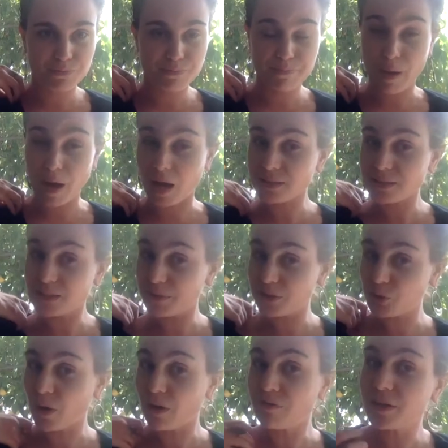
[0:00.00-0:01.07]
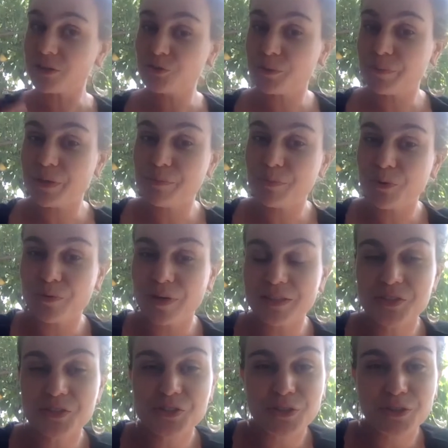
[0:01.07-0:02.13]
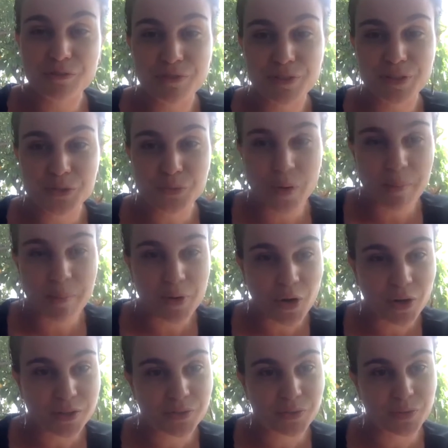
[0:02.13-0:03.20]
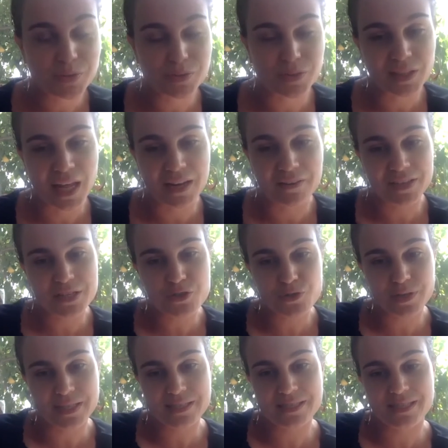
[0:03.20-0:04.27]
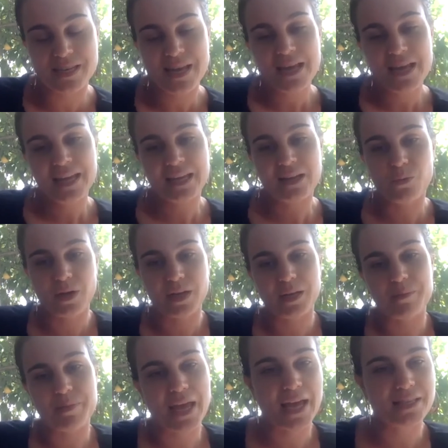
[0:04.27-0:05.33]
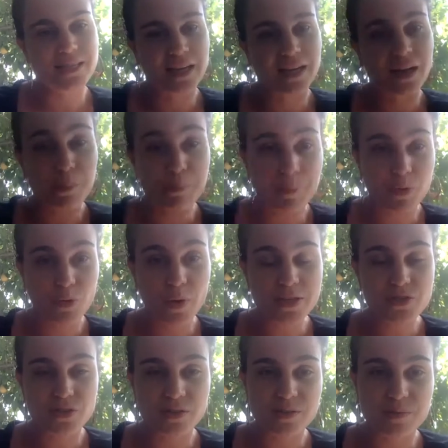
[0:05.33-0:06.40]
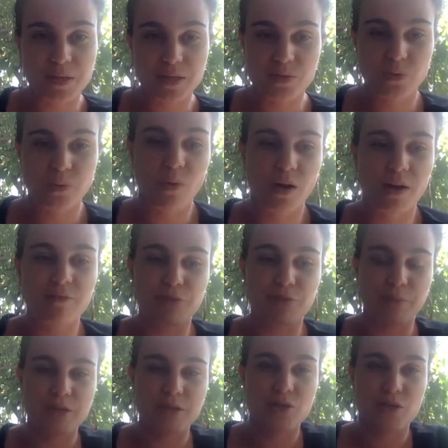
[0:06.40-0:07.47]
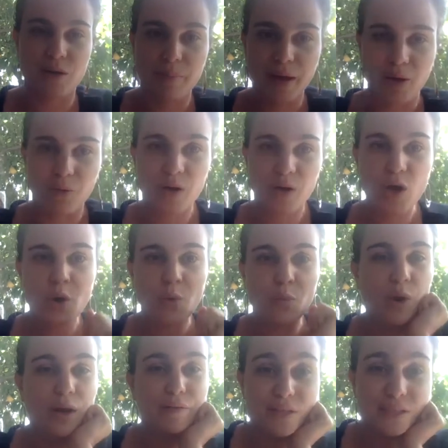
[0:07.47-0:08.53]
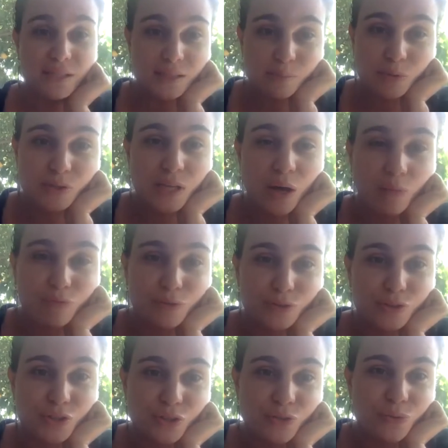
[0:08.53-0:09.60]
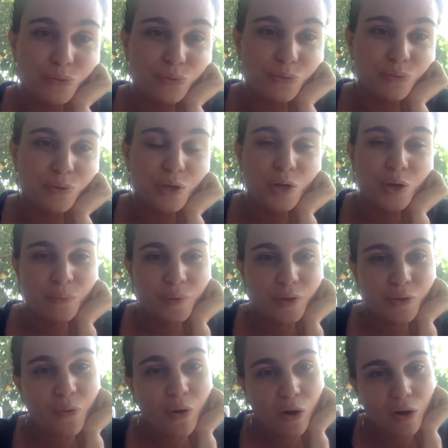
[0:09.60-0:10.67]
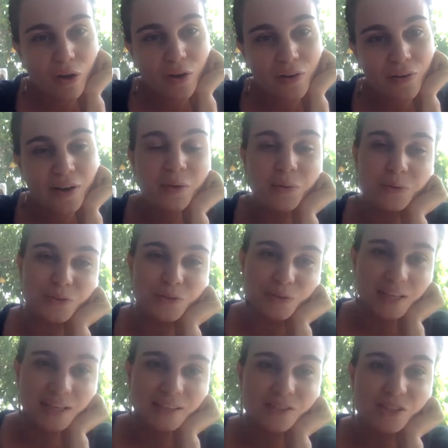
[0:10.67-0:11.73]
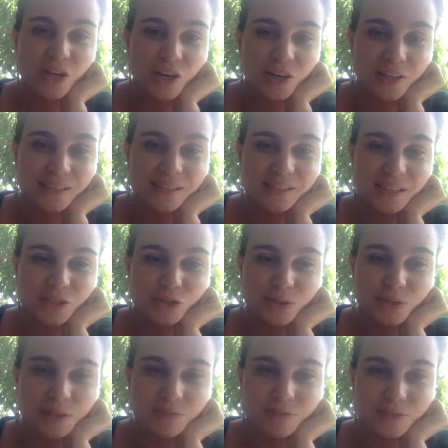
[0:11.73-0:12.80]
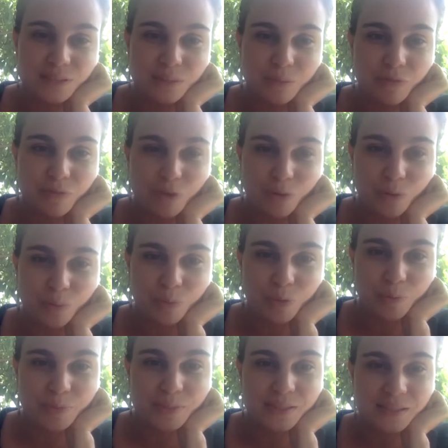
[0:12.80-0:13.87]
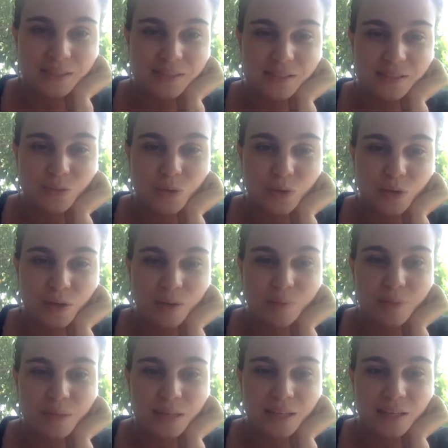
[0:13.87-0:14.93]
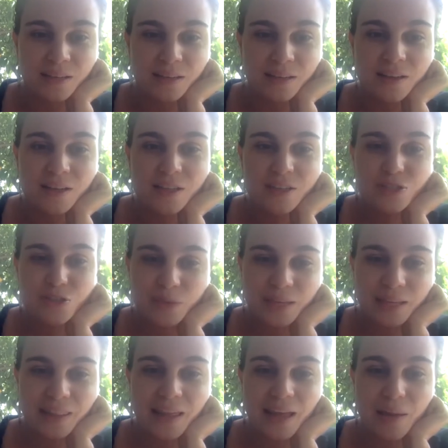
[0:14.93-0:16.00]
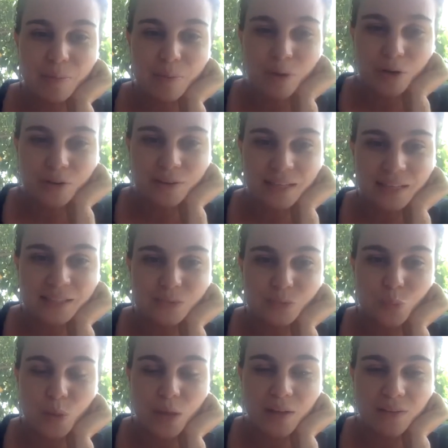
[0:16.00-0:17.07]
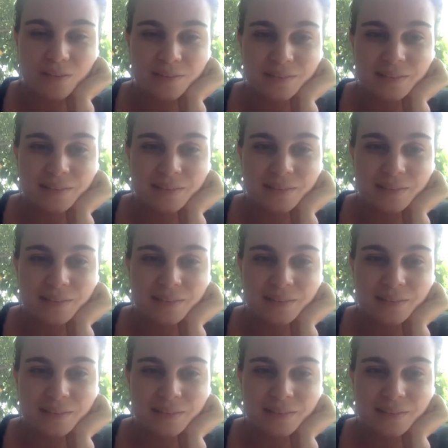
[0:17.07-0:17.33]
possibly 1,200 people registered for this webinar, so there's a lot of interest, and we're going to be asking a couple of questions because we want information about what if this is most helpful to you, where you are, how old your kids are, etc., for some of our own purposes. So we're going to be doing that part as well.